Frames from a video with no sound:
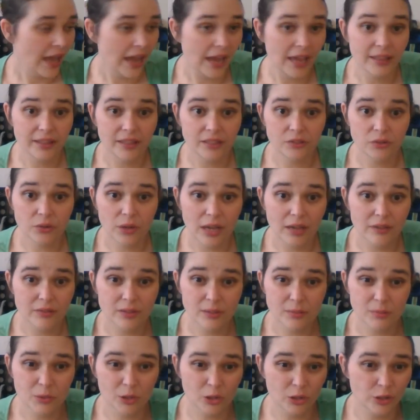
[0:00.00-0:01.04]
And they do have
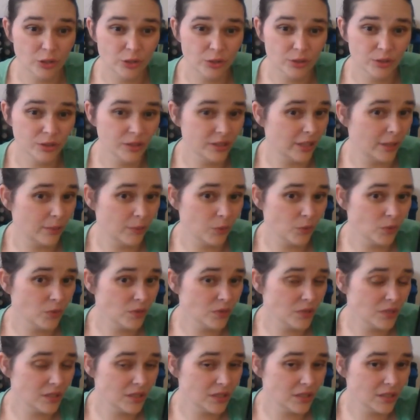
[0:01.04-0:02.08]
some larger sample
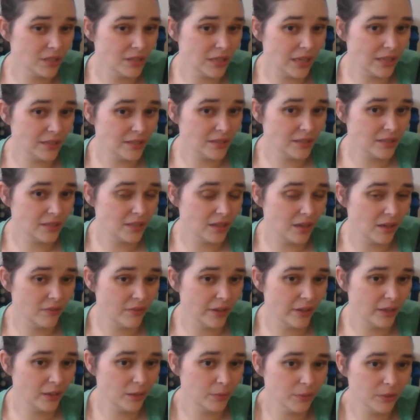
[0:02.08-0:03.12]
sets
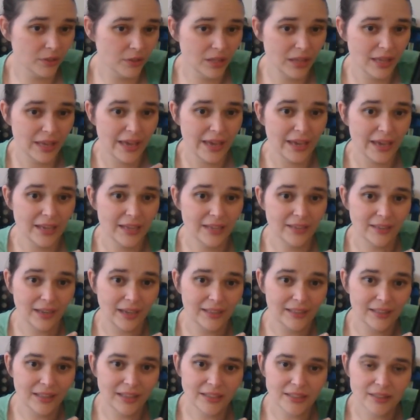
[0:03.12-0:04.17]
available, and
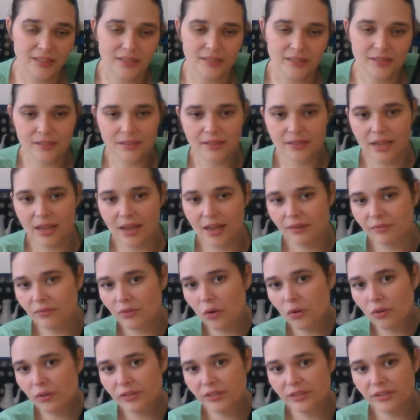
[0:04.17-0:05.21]
I like these that they have
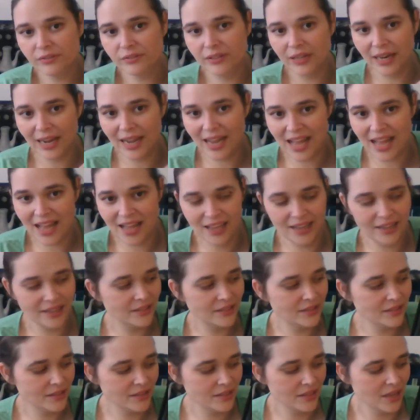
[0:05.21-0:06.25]
all the different
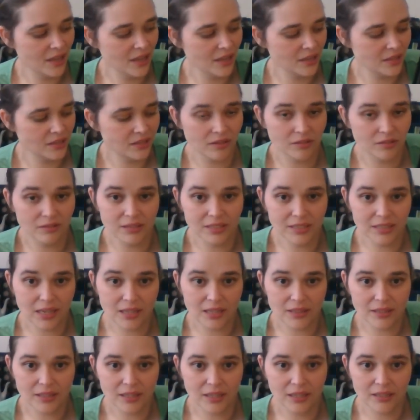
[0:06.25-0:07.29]
kinds. So it's
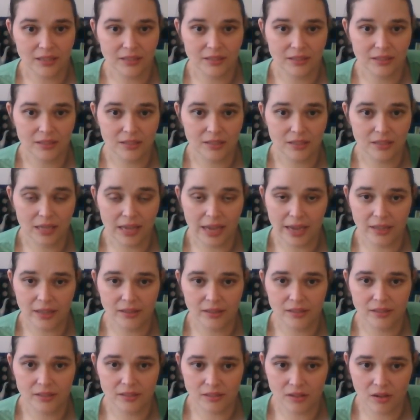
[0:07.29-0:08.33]
got the the
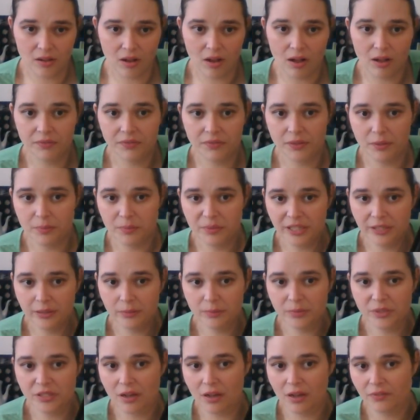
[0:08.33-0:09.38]
eh, the soft, the
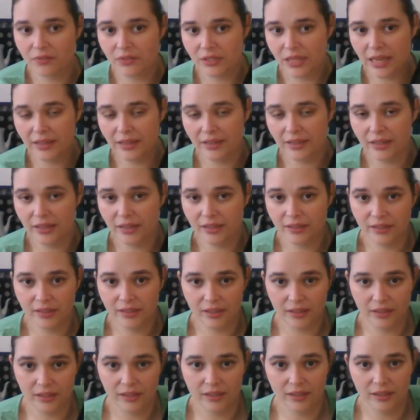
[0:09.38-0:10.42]
medium soft, and then
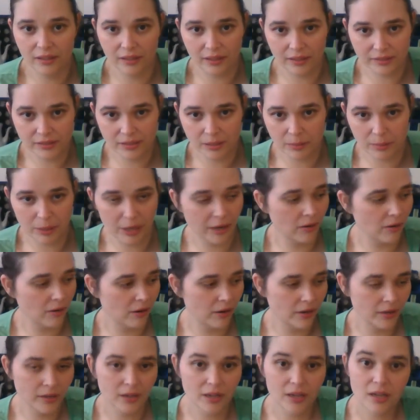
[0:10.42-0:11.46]
the like semi
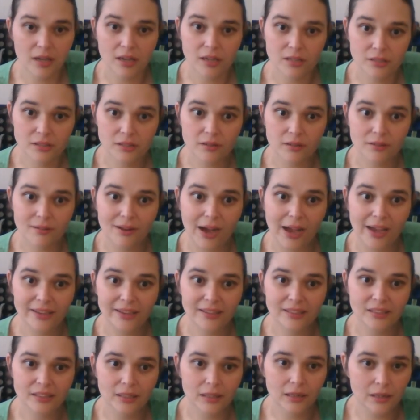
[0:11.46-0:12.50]
hard. So I
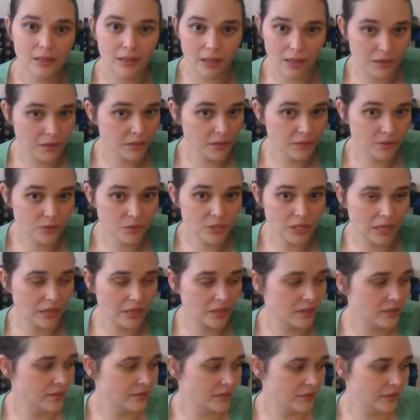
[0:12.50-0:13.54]
can get a lot of use out
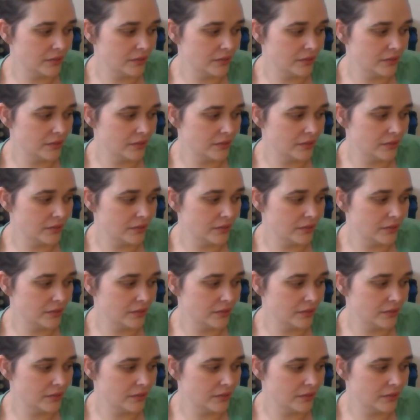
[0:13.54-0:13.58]
of these.